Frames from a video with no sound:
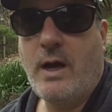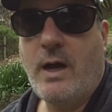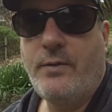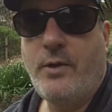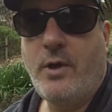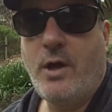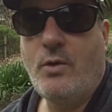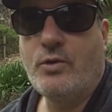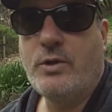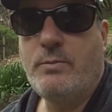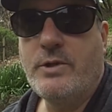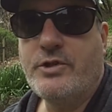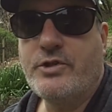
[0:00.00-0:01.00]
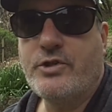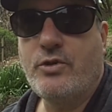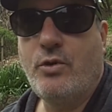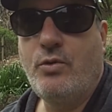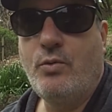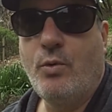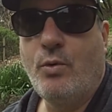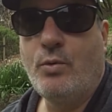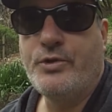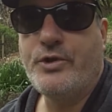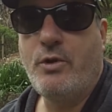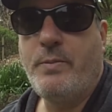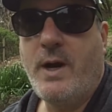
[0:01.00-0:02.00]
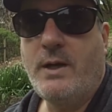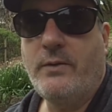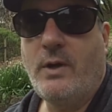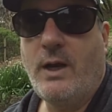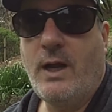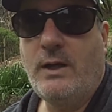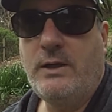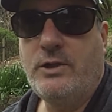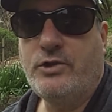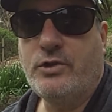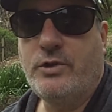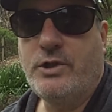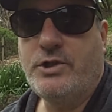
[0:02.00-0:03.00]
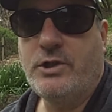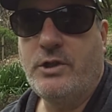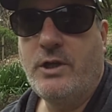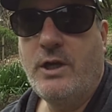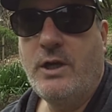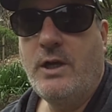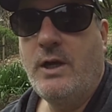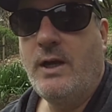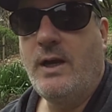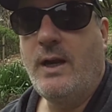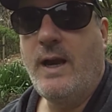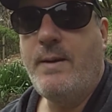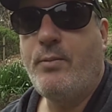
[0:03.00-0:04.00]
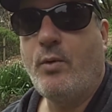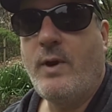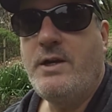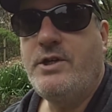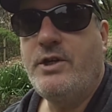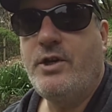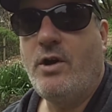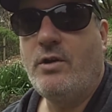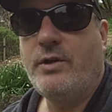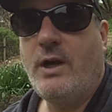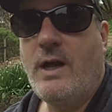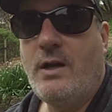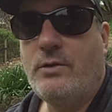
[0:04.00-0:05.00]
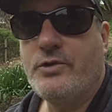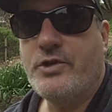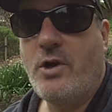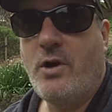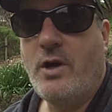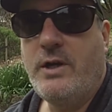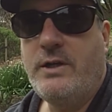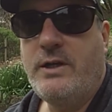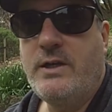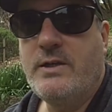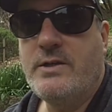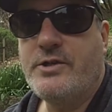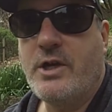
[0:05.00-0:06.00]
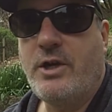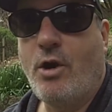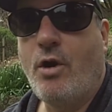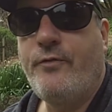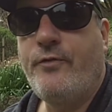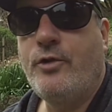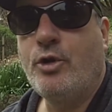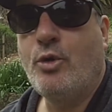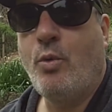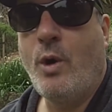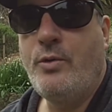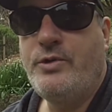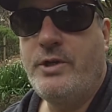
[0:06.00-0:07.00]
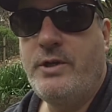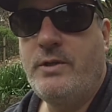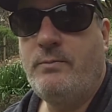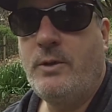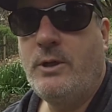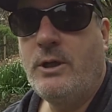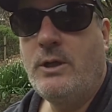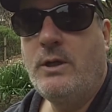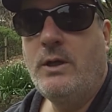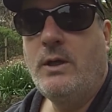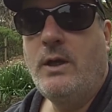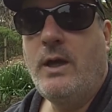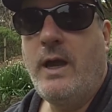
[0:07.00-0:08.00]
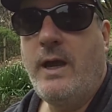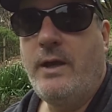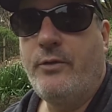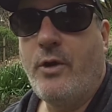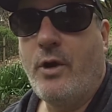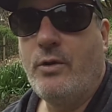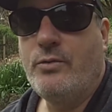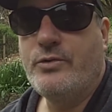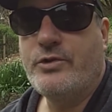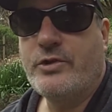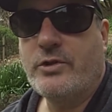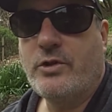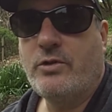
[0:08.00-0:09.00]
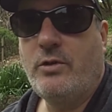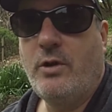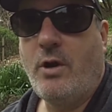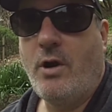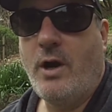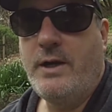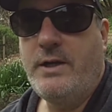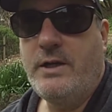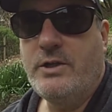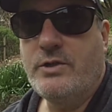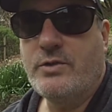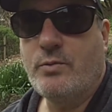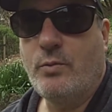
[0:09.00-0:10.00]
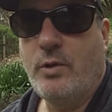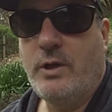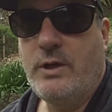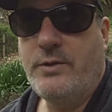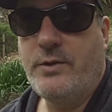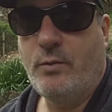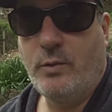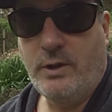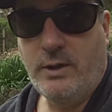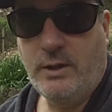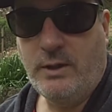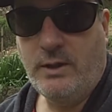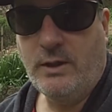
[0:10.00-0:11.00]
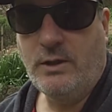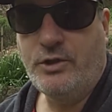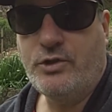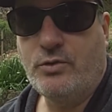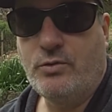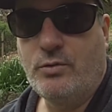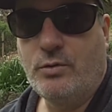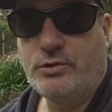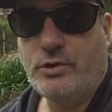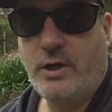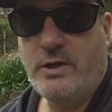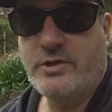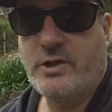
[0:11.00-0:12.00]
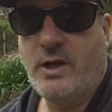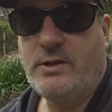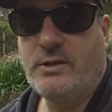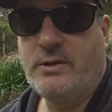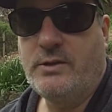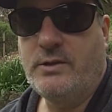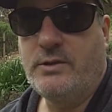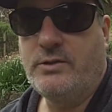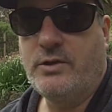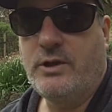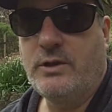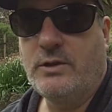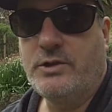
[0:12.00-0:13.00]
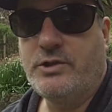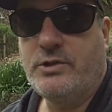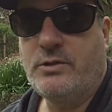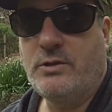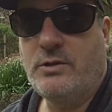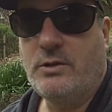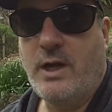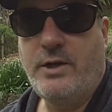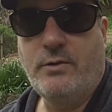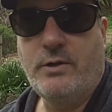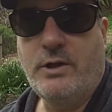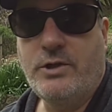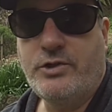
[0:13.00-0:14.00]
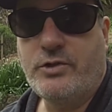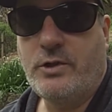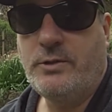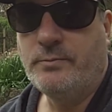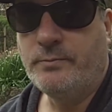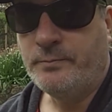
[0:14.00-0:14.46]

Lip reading: other alchemists who were also part of the Lullian tradition elaborated on Lull's ideas and often quoted him, and those ideas were either written in English or translated into English later in history.